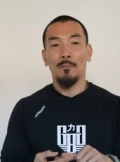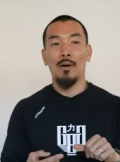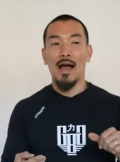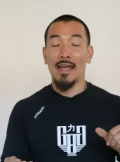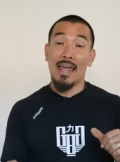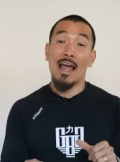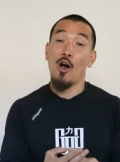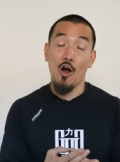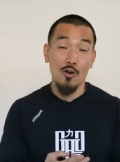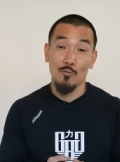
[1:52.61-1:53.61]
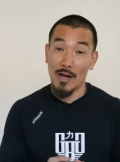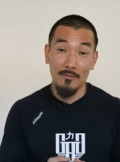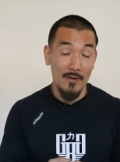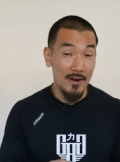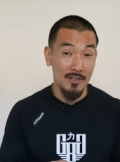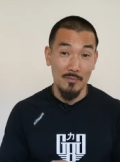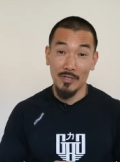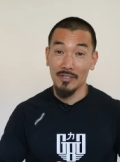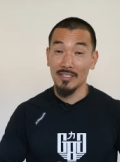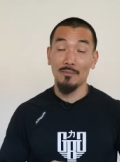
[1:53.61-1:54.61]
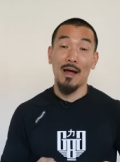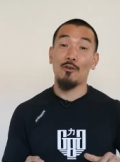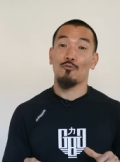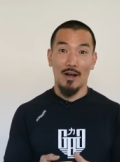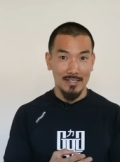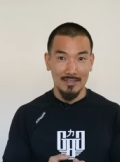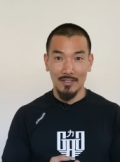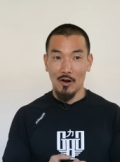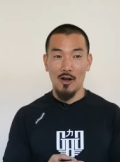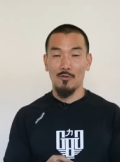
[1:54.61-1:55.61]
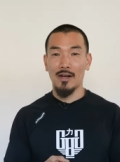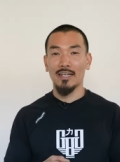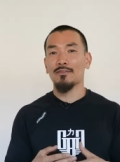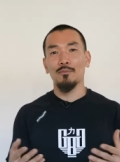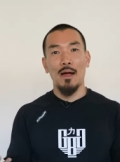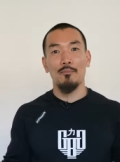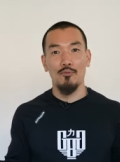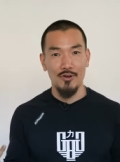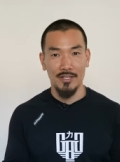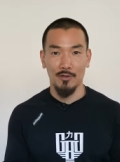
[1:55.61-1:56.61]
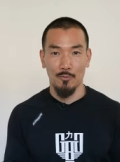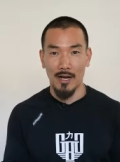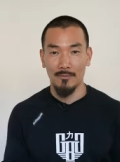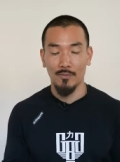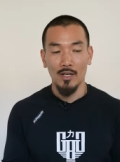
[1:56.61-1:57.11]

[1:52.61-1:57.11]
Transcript: my heart rate variability, my resting heart rate, even my breathing rate.